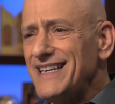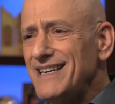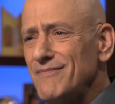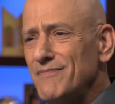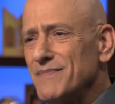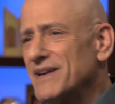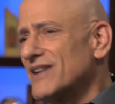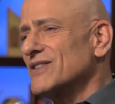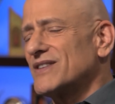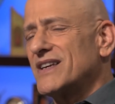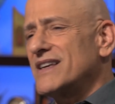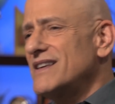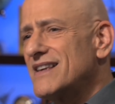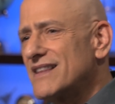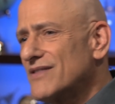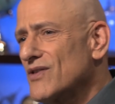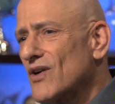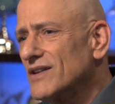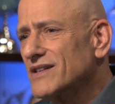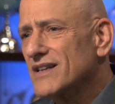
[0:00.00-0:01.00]
Really?
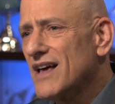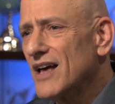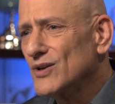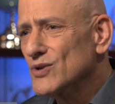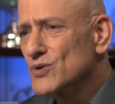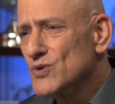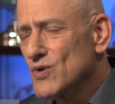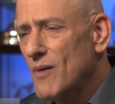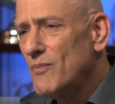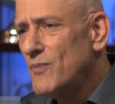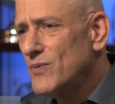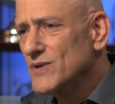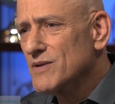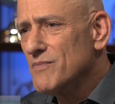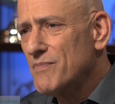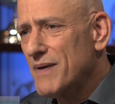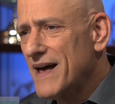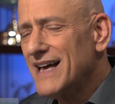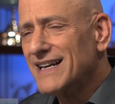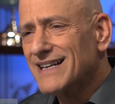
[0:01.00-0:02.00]
Because he thought Donald
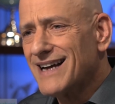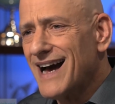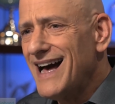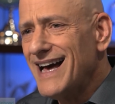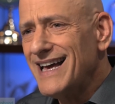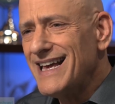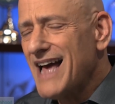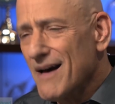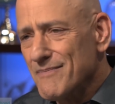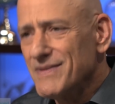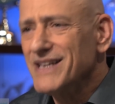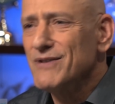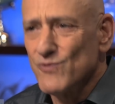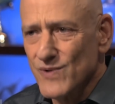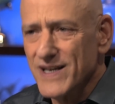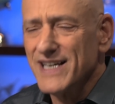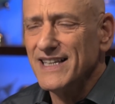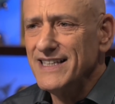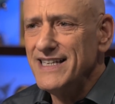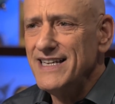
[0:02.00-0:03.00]
Trump was a bad guy?
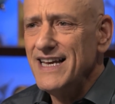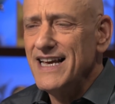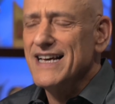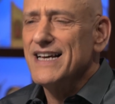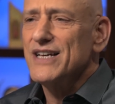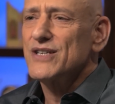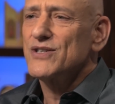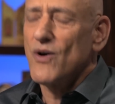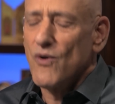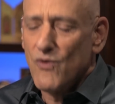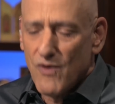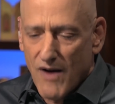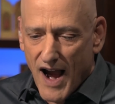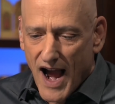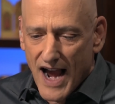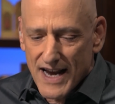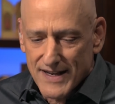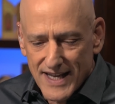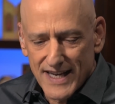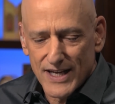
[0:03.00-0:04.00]
I mean, really?
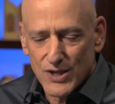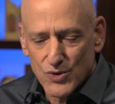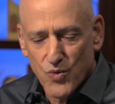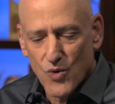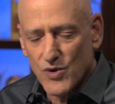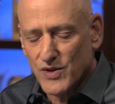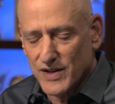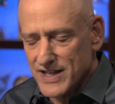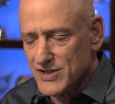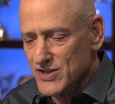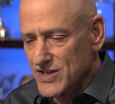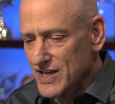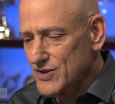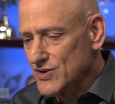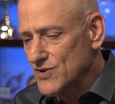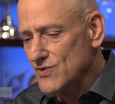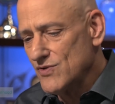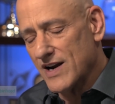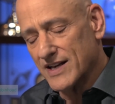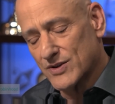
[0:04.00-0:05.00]
So I think it's worth
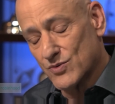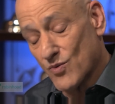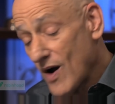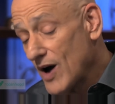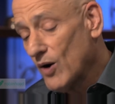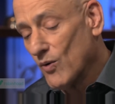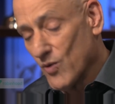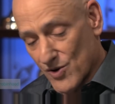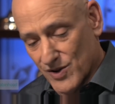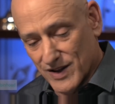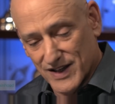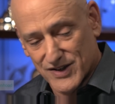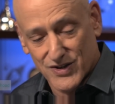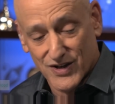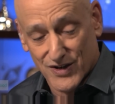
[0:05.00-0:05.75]
listening to. It's well